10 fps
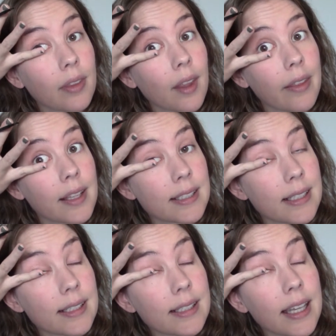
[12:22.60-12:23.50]
this
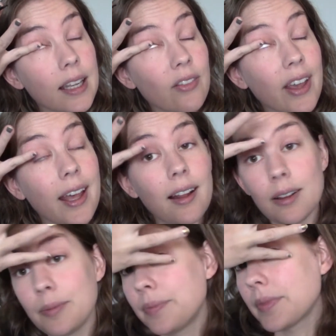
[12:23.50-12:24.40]
Skin
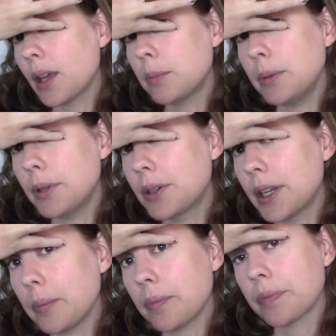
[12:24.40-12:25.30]
Veil a BB cream.